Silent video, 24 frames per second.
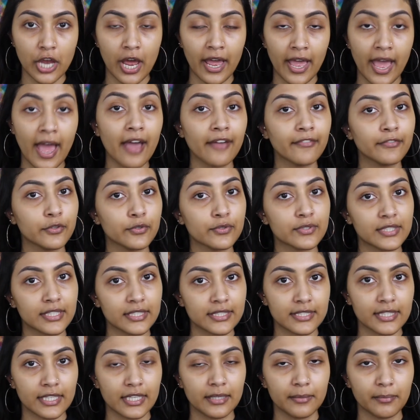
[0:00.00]
I have used
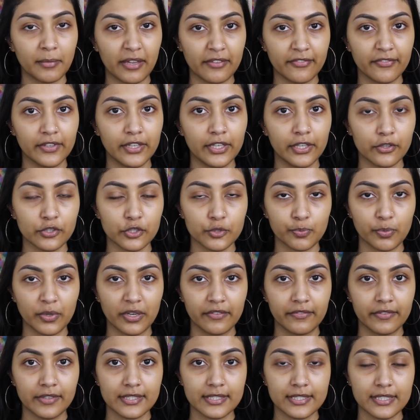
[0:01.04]
this in my videos
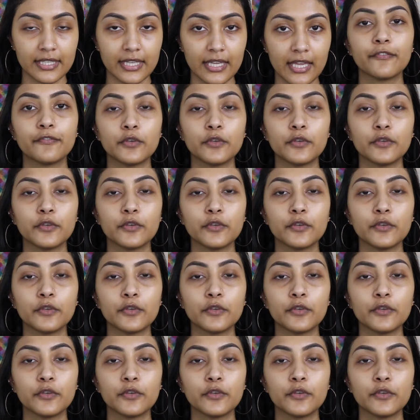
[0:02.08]
previously.